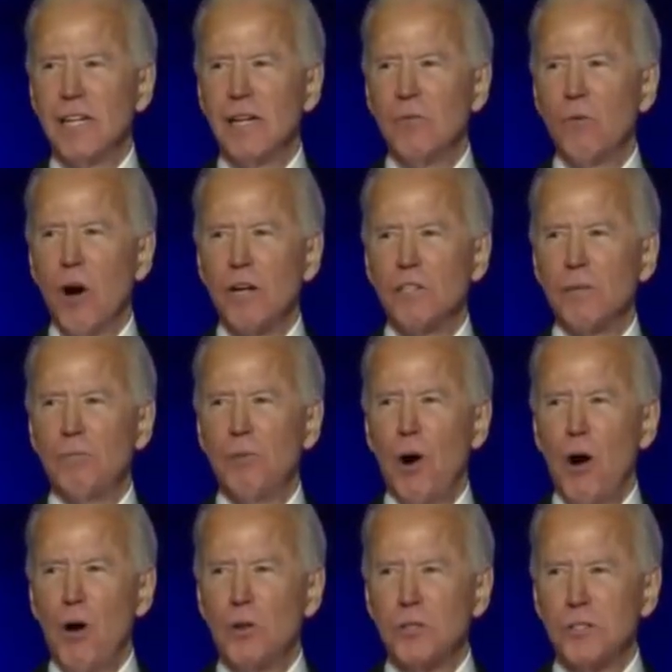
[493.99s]
and worked the
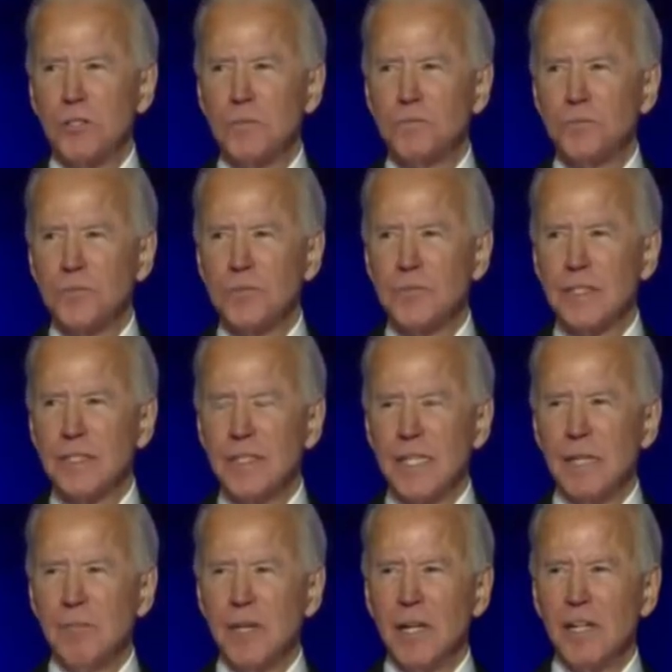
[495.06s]
polls
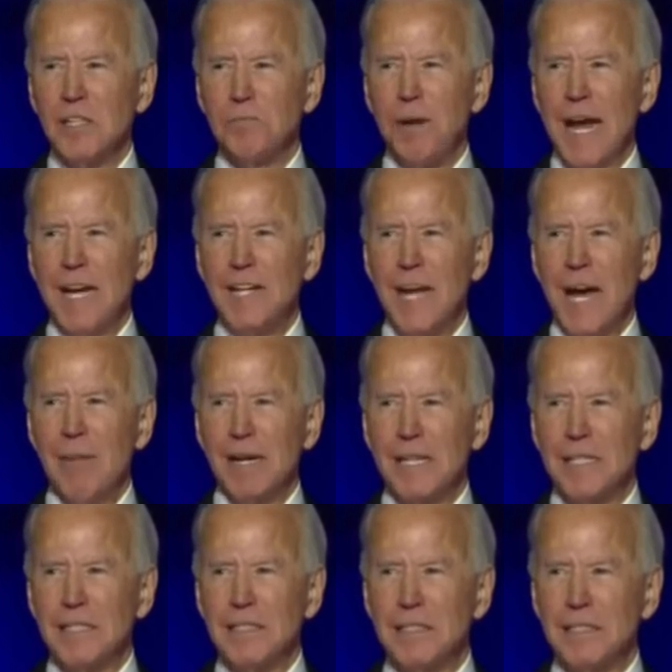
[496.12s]
in the middle of this pandemic,